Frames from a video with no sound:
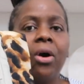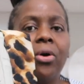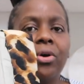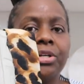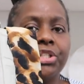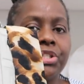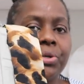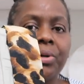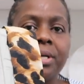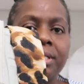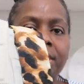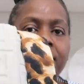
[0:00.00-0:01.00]
or
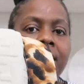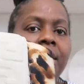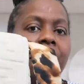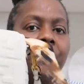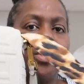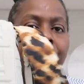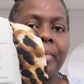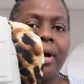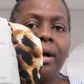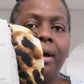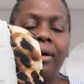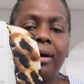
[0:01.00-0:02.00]
shorts with
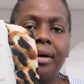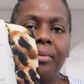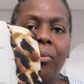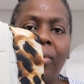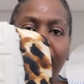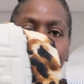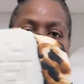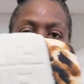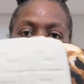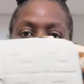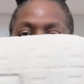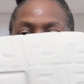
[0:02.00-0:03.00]
my white
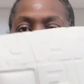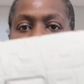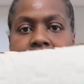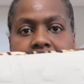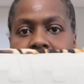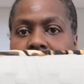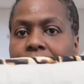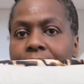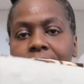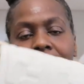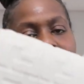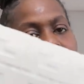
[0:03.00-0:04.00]
Oran
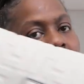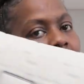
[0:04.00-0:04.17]
sandals.